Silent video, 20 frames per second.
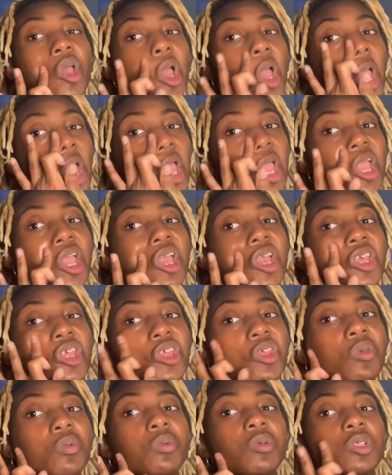and she
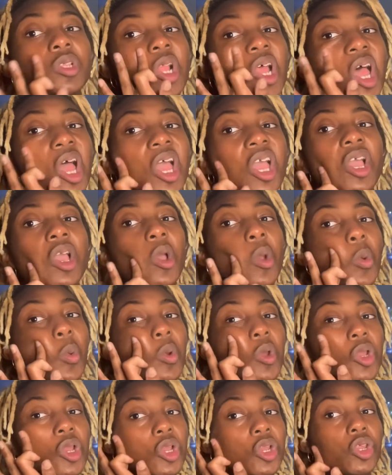was like,
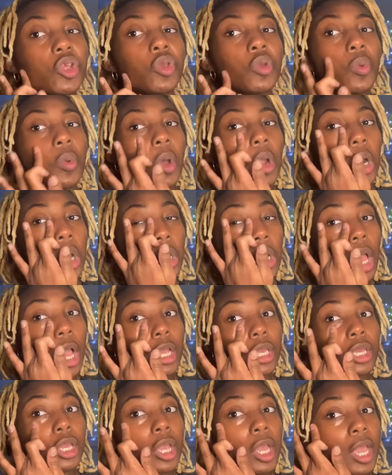when do you want to lock
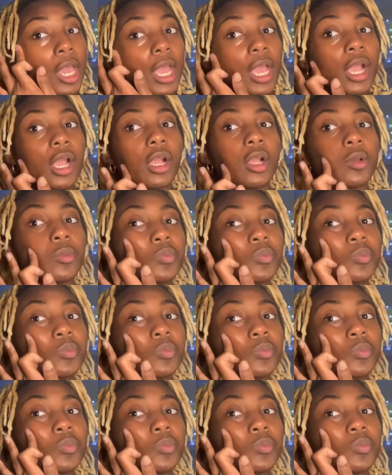your hair?